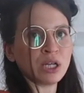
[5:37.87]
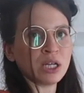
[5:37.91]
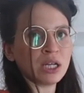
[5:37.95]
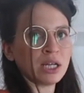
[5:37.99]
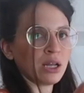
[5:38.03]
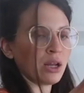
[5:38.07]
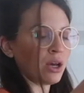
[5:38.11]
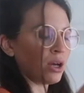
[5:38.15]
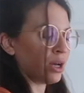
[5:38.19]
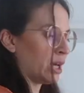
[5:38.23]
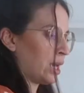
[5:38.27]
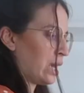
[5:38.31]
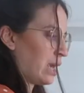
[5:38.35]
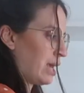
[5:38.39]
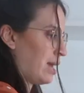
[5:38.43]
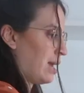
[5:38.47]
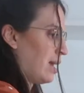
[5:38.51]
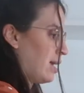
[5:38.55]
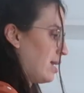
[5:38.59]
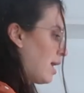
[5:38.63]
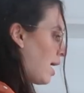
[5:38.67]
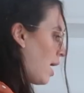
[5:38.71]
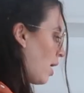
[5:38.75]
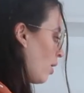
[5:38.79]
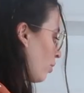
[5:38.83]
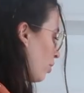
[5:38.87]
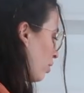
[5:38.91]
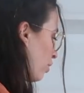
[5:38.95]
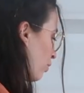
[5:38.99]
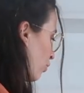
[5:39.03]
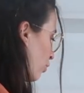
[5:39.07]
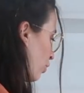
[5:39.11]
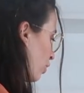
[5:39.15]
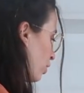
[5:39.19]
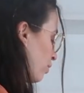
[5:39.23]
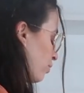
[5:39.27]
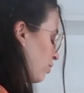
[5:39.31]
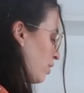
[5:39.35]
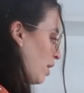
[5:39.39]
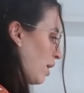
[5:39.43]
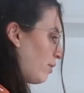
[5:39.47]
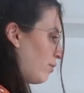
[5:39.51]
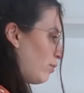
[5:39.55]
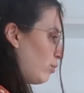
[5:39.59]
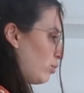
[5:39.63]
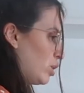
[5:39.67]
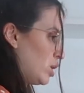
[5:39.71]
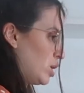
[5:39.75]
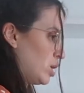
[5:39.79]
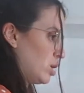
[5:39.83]
it like here now in front of
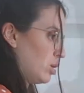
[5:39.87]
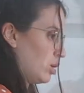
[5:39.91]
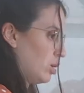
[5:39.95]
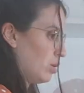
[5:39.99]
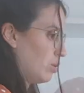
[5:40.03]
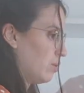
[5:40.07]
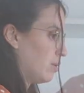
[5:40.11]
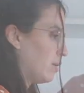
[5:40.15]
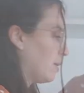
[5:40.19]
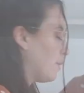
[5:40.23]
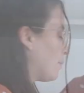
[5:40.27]
that window.